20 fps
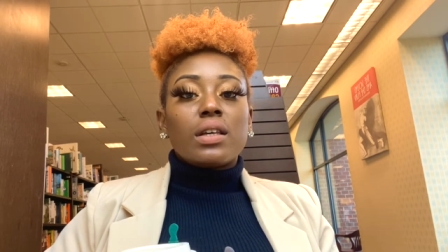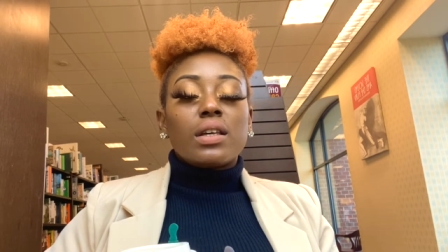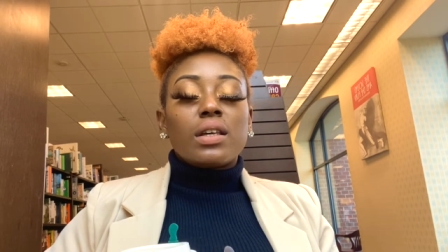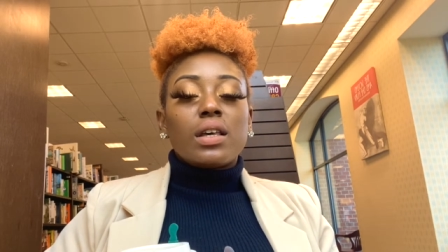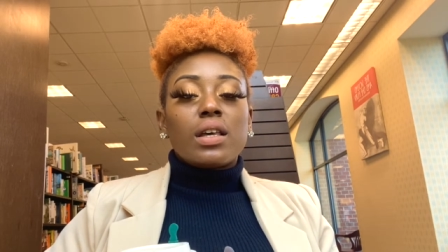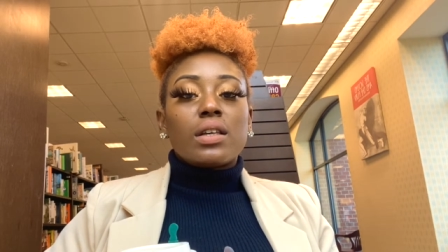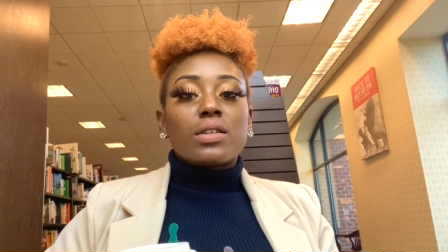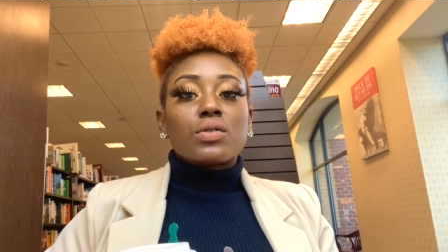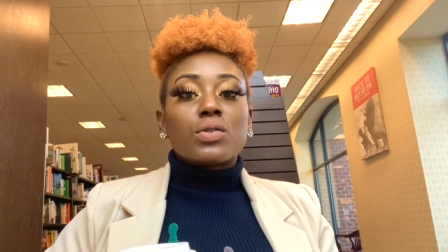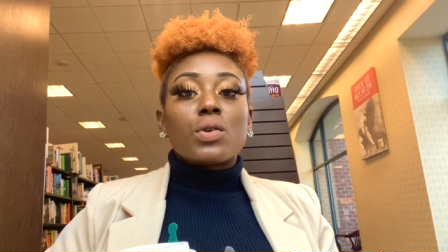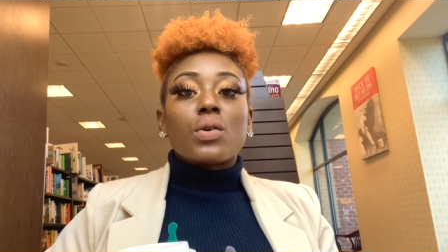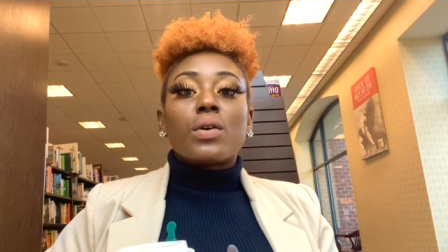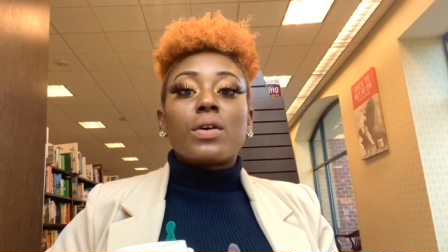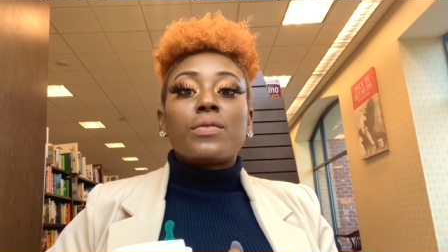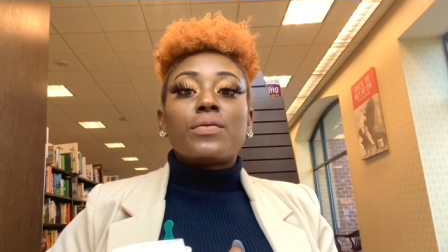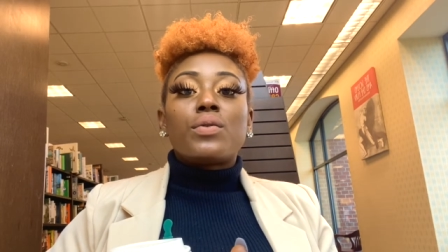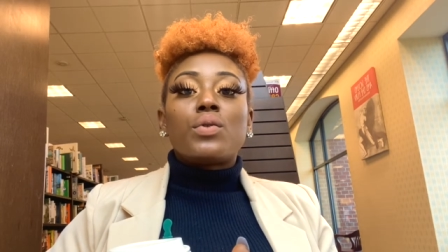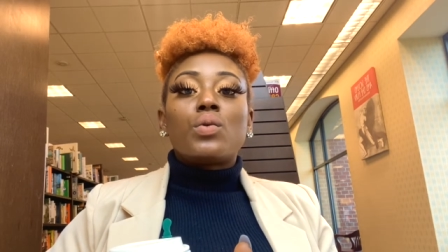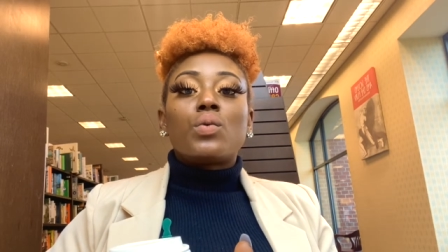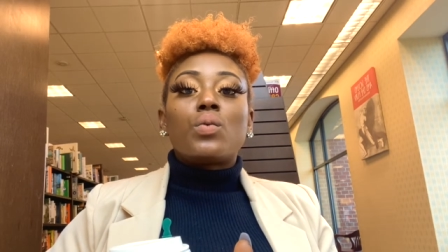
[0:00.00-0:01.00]
So
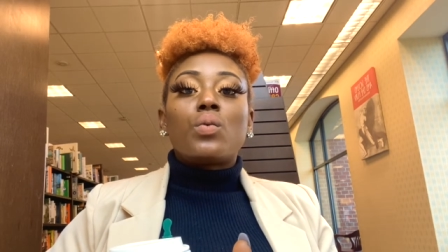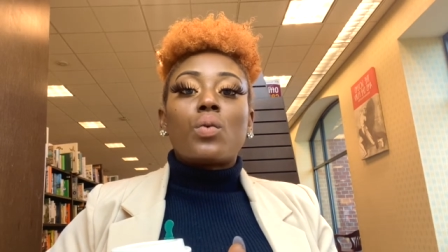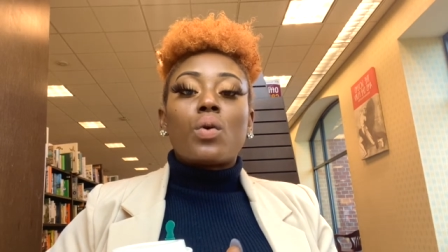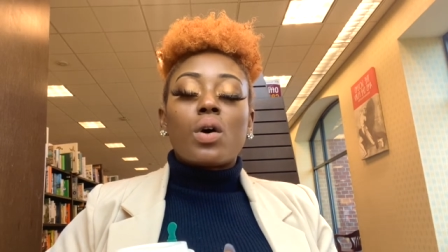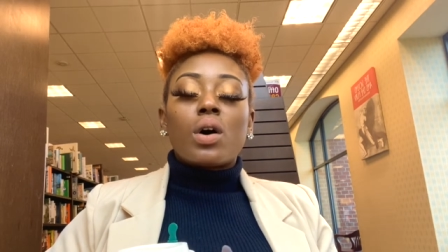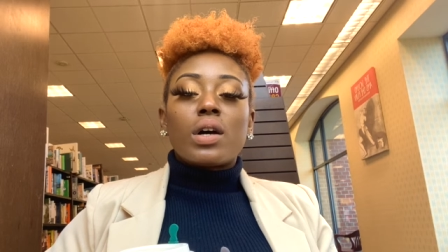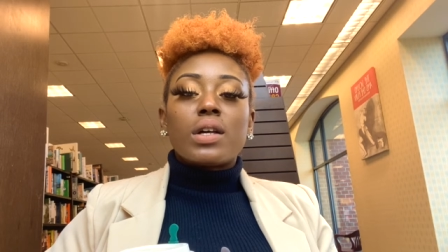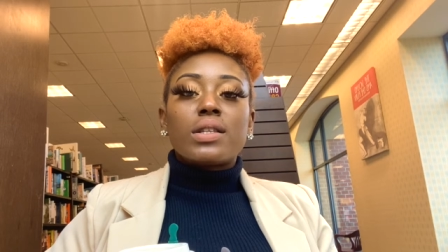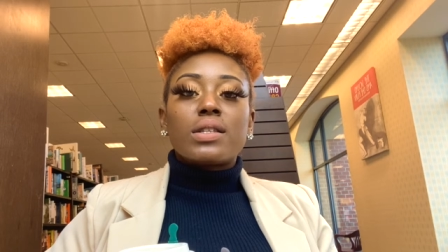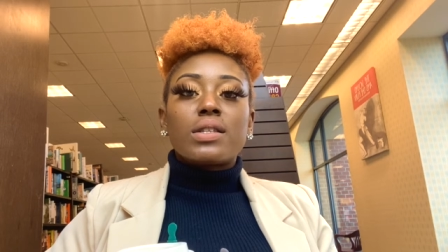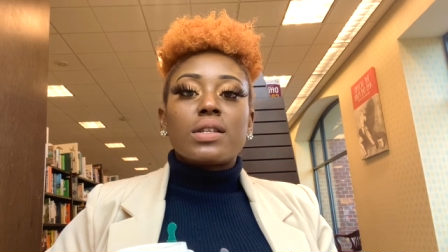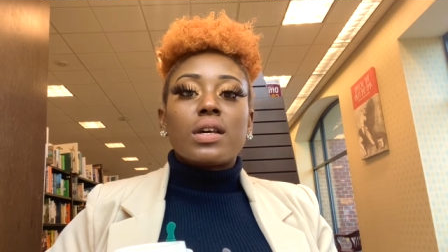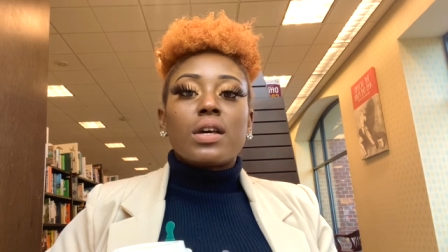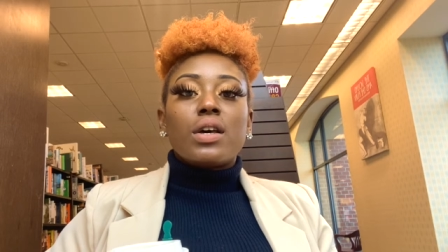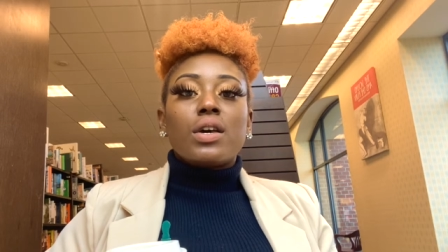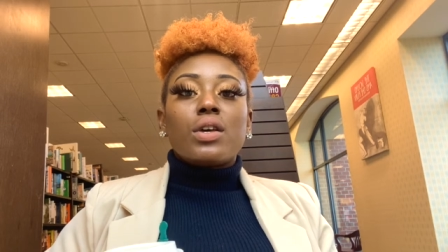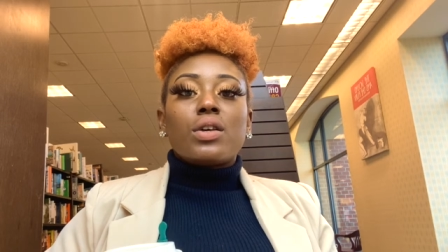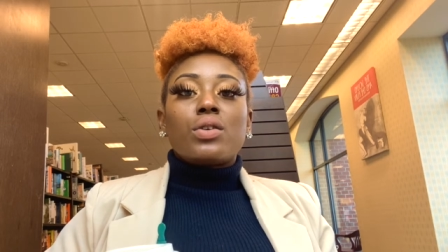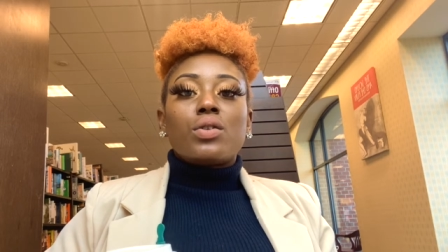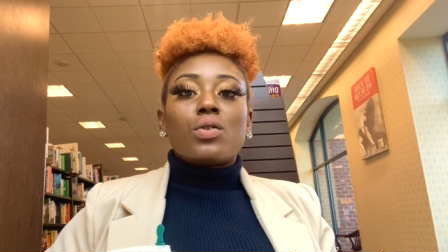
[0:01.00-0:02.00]
if you want
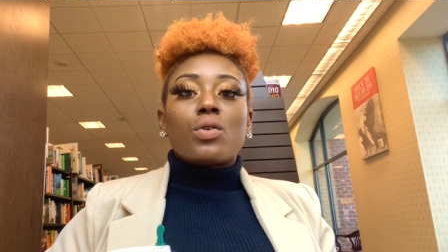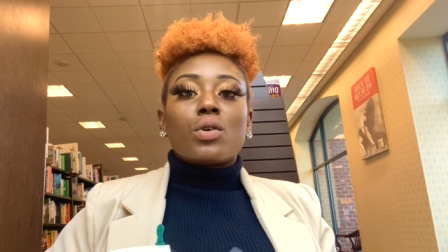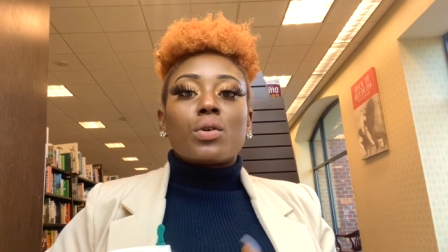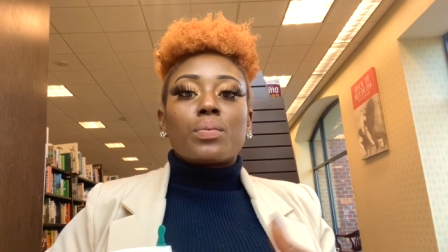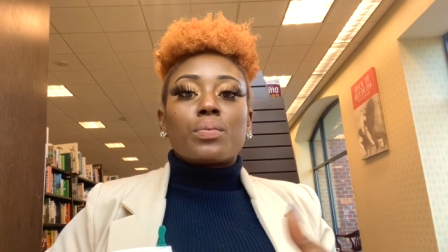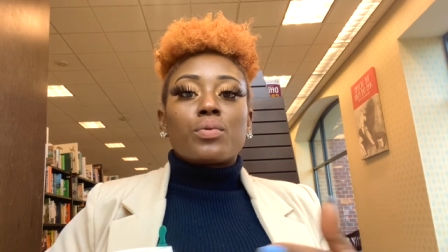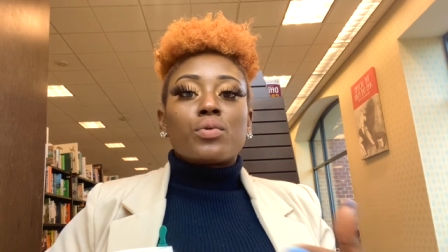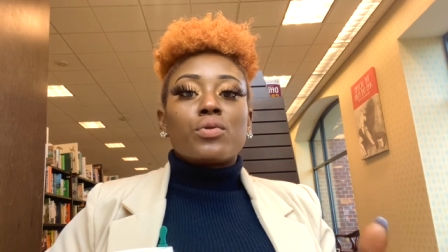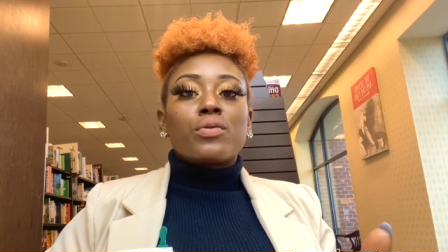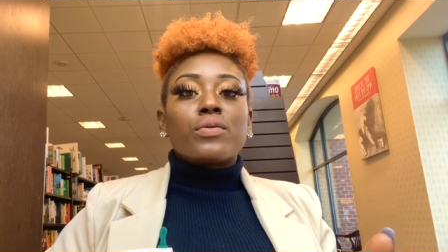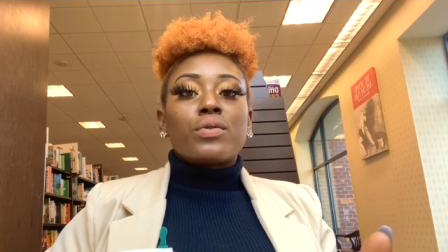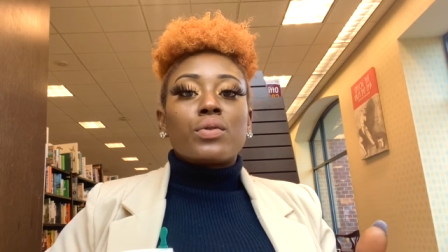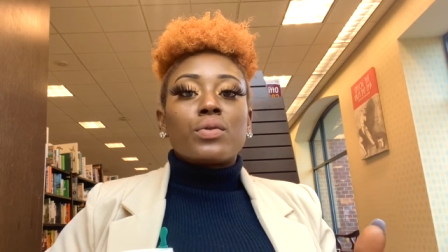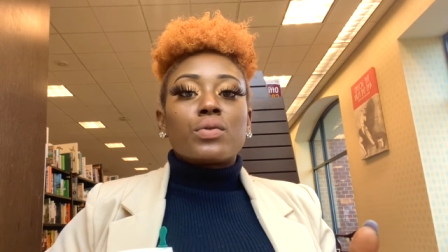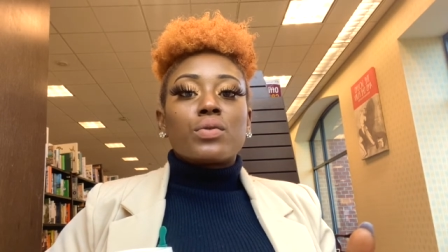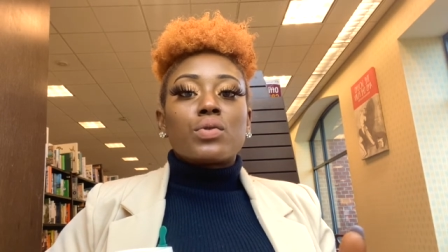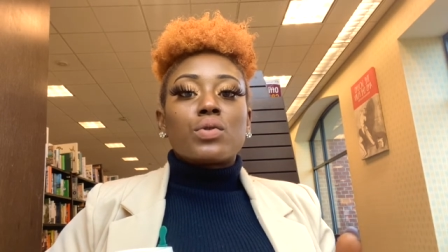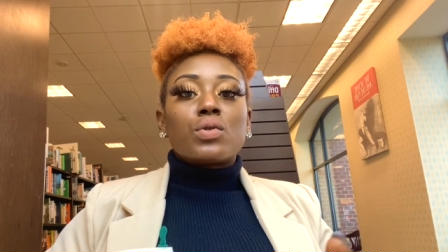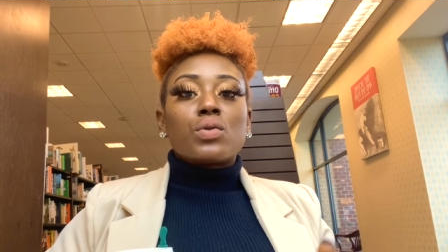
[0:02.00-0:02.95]
your approval